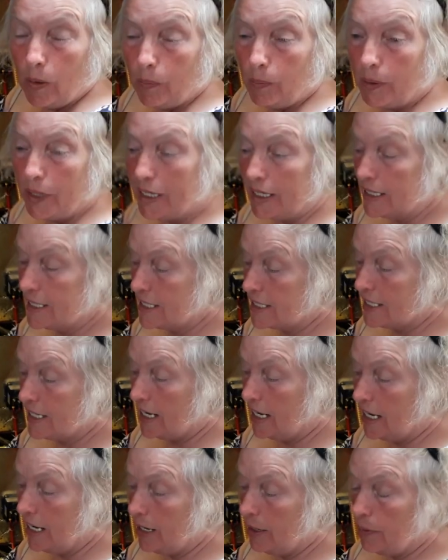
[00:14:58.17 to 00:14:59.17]
But
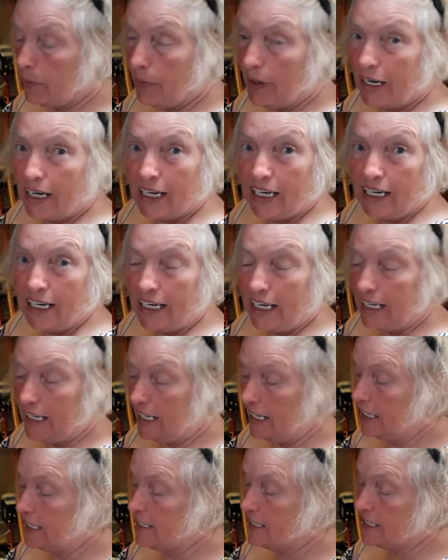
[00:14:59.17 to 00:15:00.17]
uh, when I clean
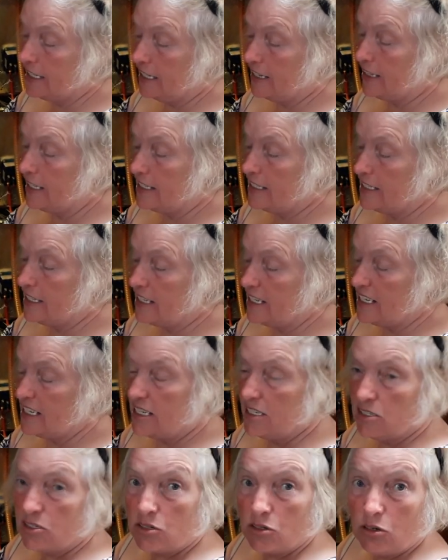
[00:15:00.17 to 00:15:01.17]
it, this
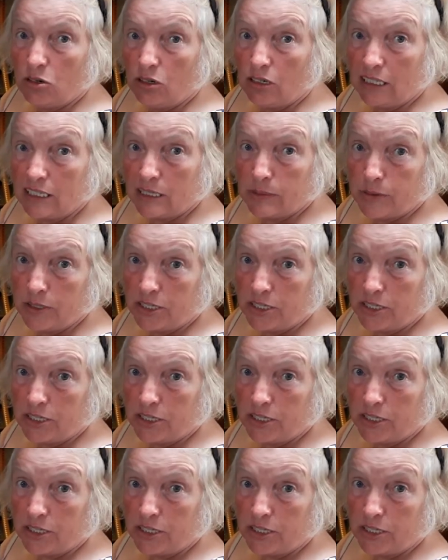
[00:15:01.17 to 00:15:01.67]
is all it's